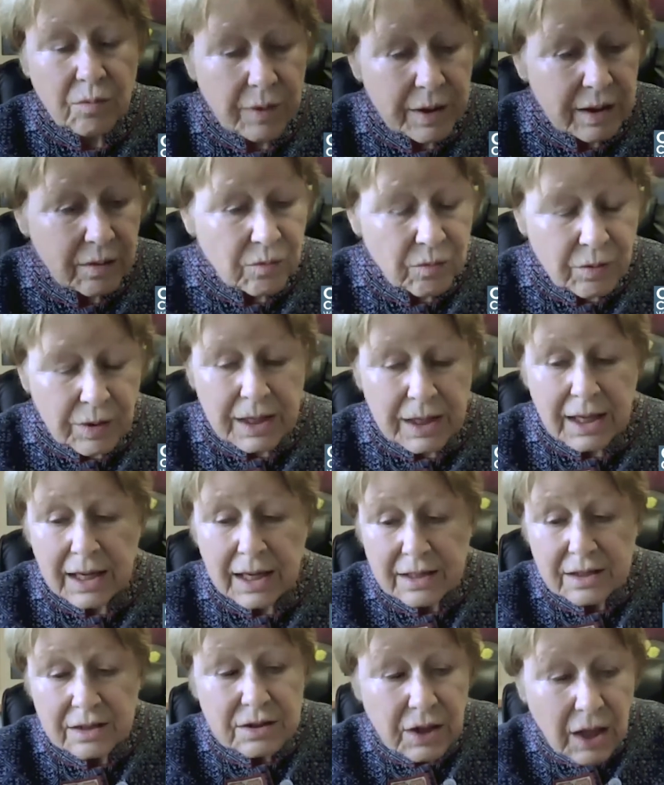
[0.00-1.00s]
We
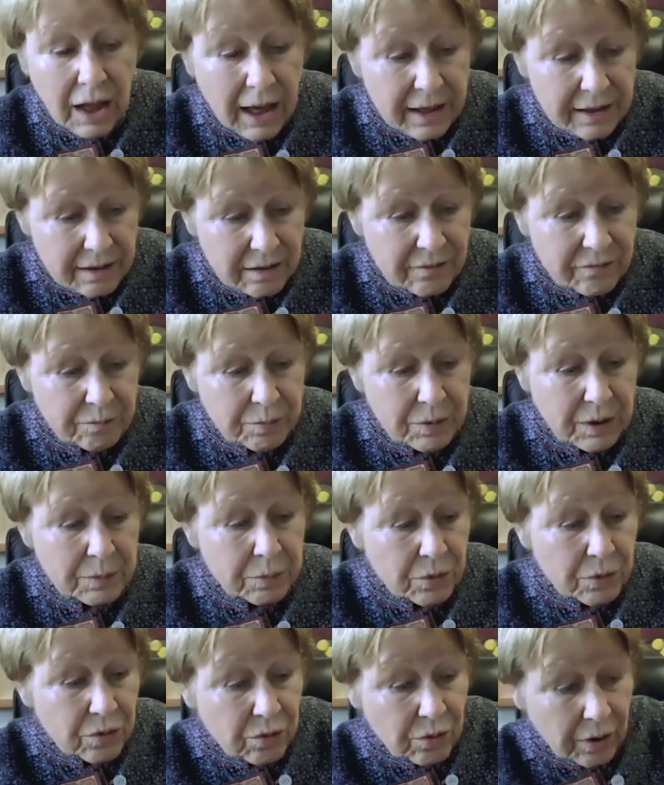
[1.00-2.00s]
had a lot of
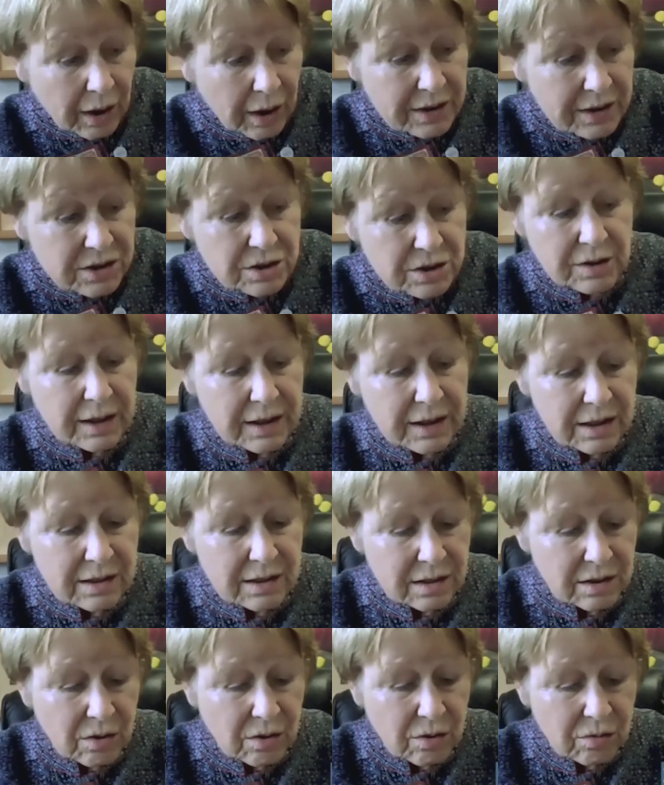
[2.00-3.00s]
people who were isolated
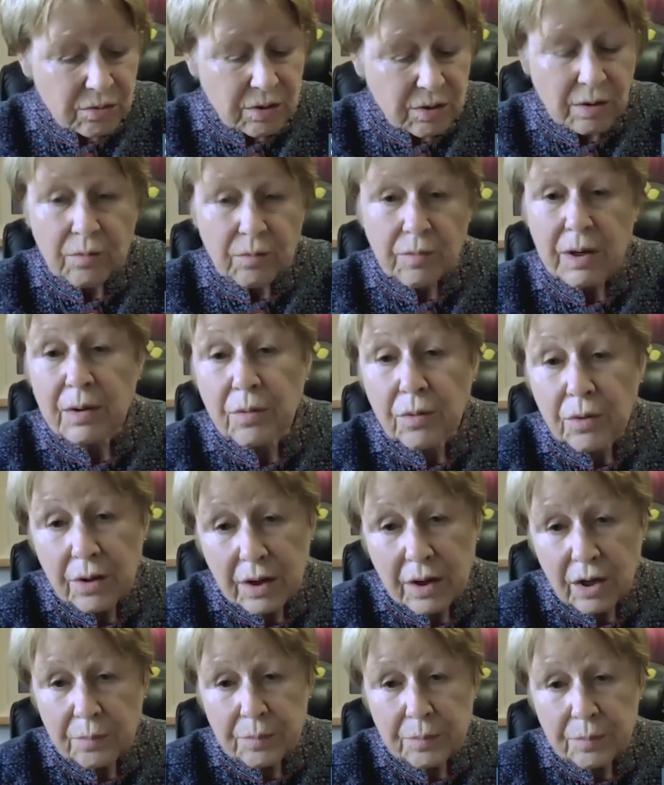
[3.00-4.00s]
and alone that we were
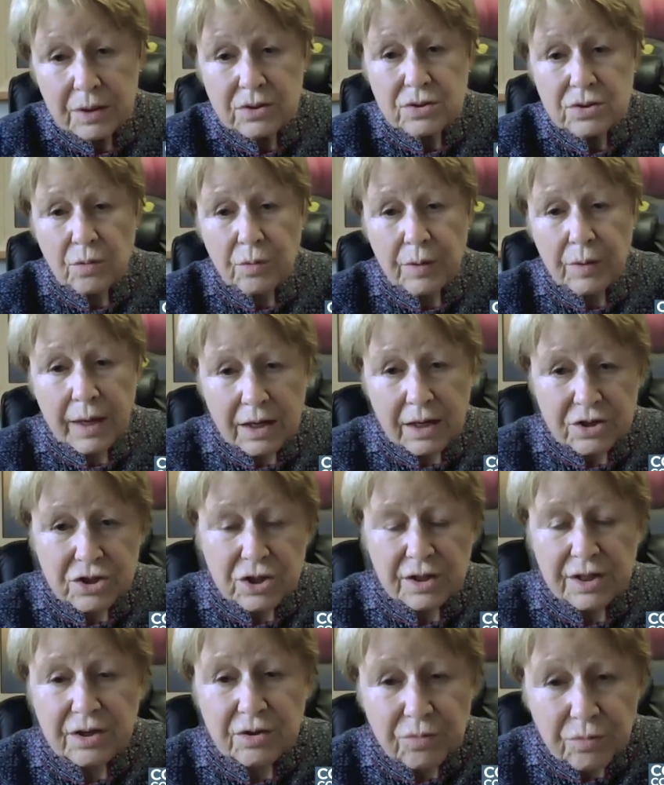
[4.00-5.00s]
helping. So we
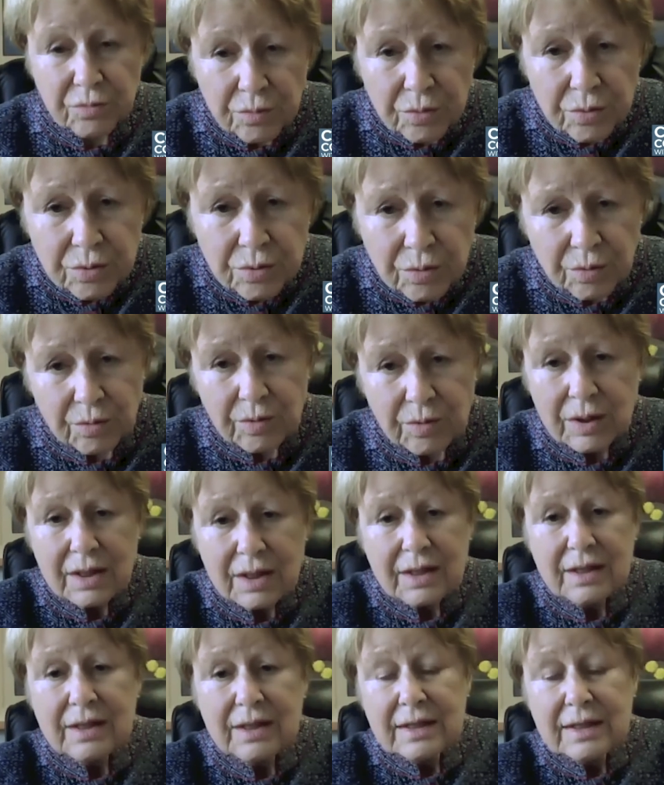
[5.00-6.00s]
actually grew
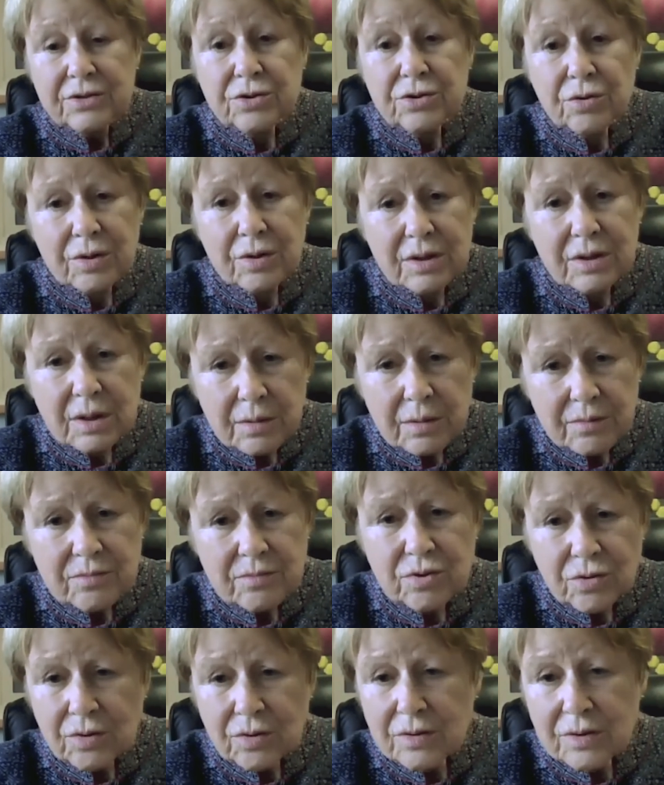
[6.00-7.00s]
during
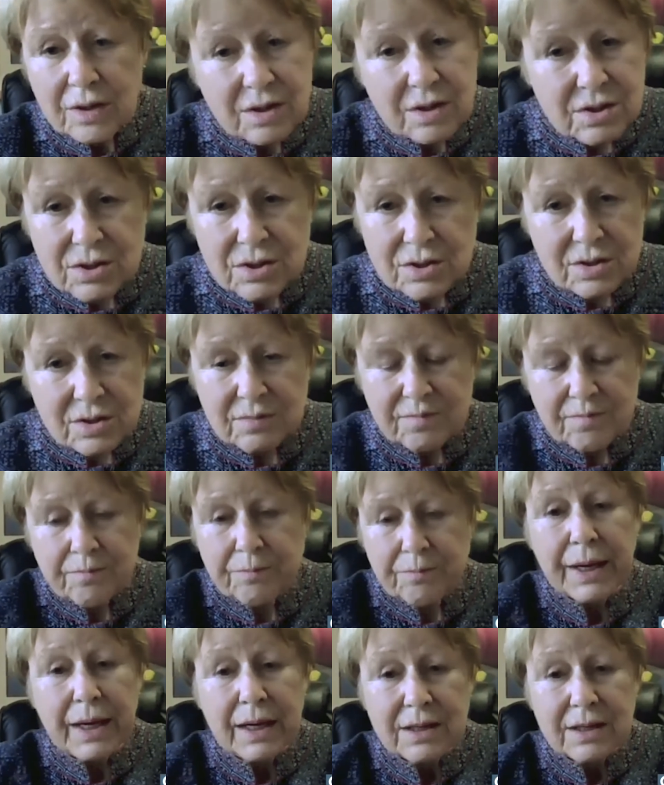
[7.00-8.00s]
this
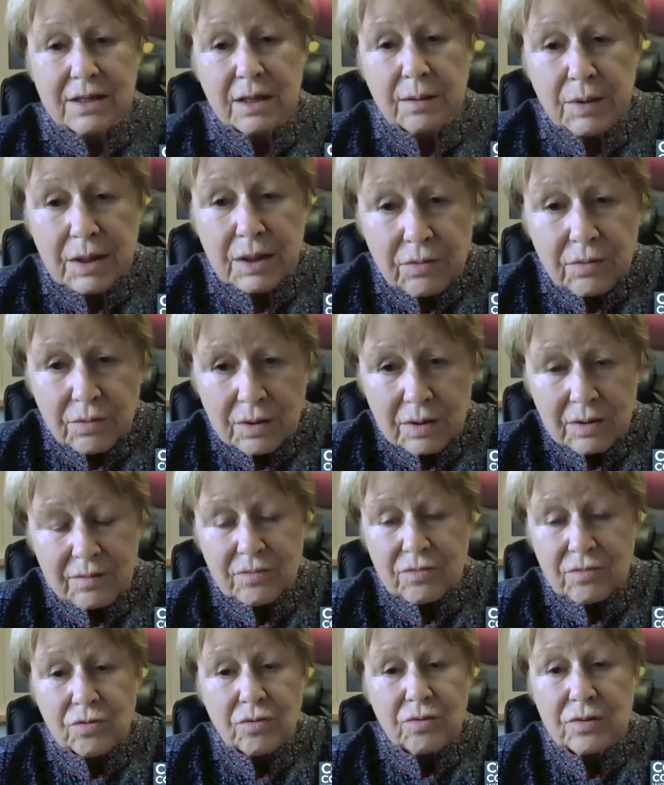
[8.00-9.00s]
pandemic,
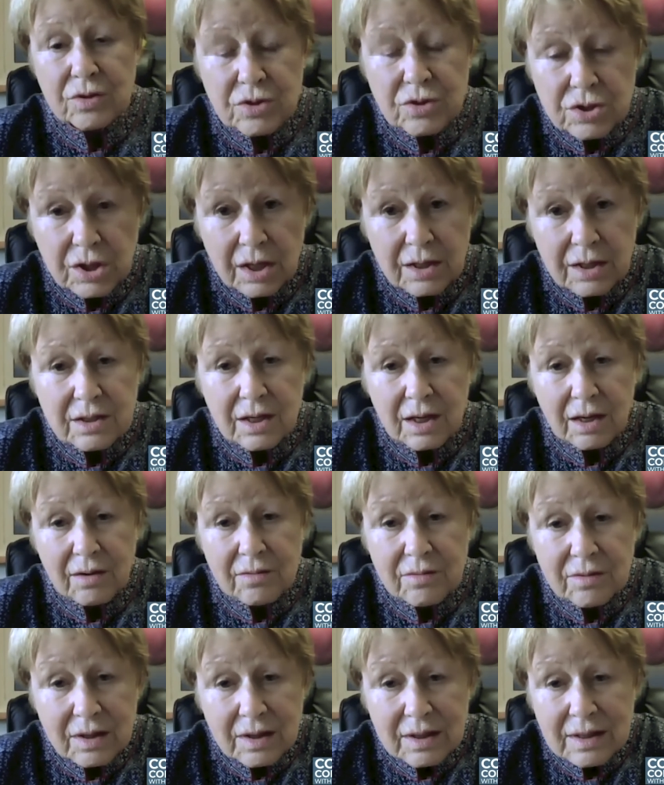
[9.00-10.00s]
during the
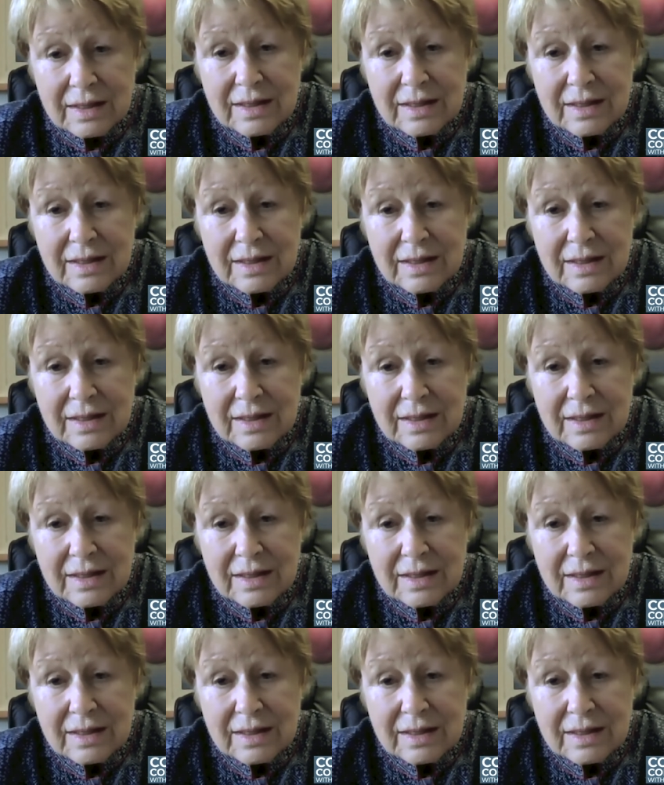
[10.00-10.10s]
shutdown.